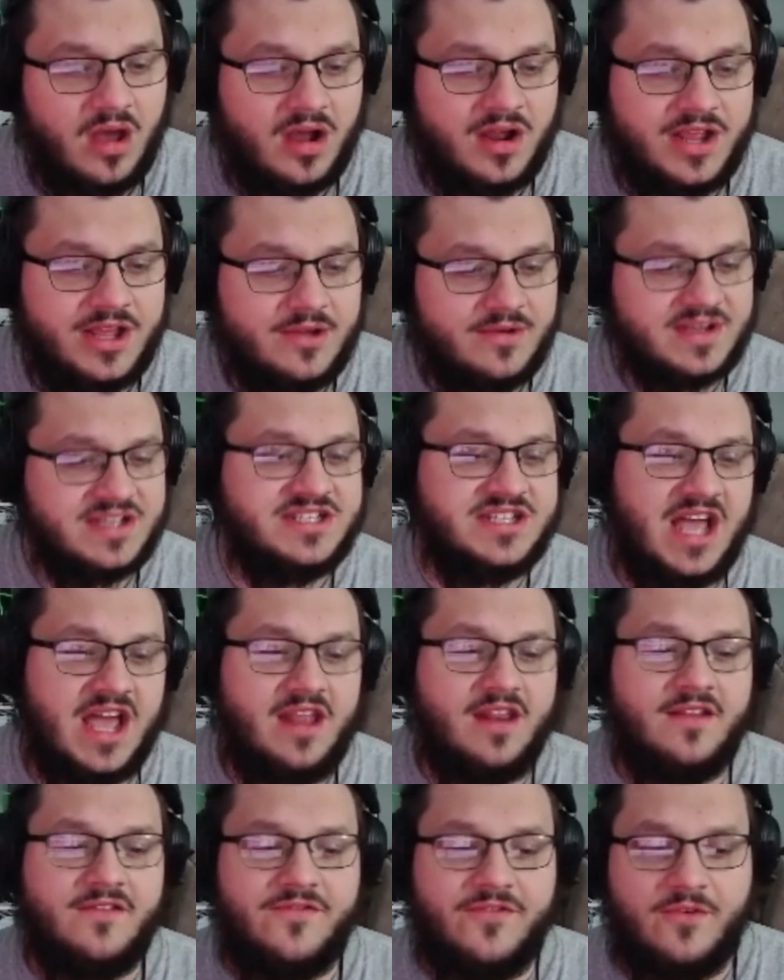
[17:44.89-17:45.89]
Are you
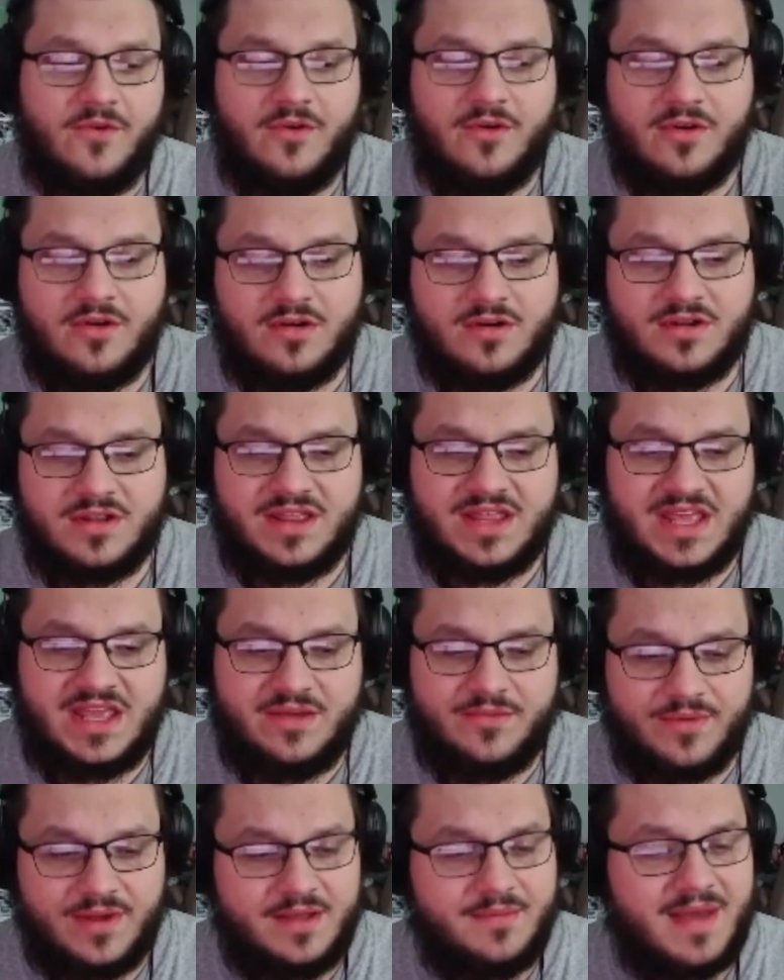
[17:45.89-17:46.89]
excited for
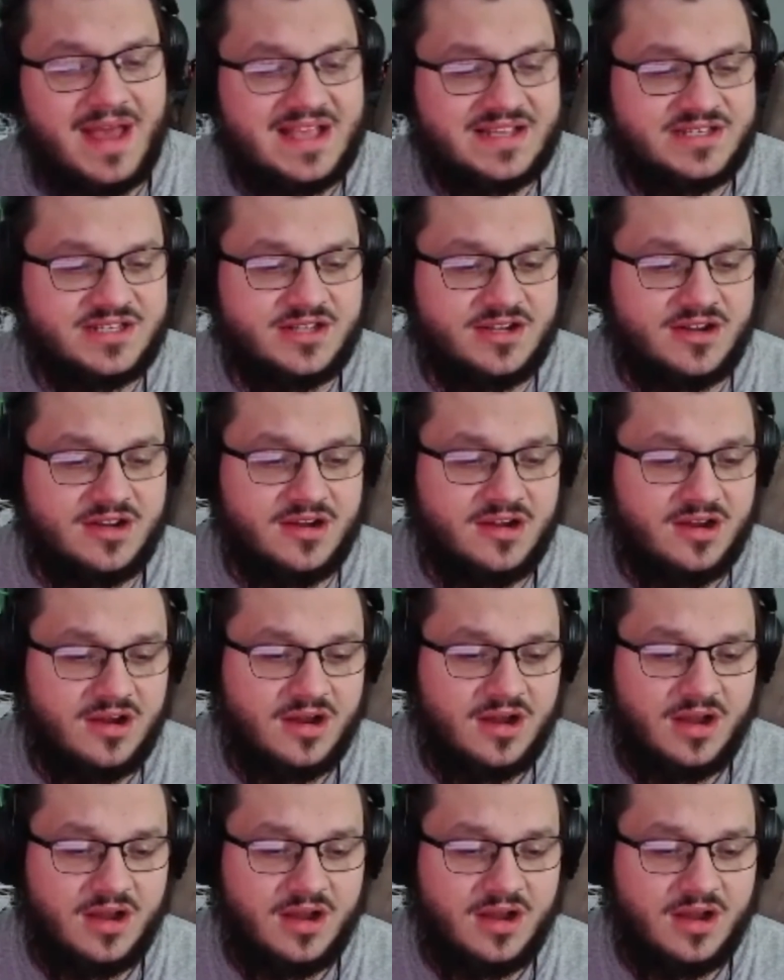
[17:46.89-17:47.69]
the remaster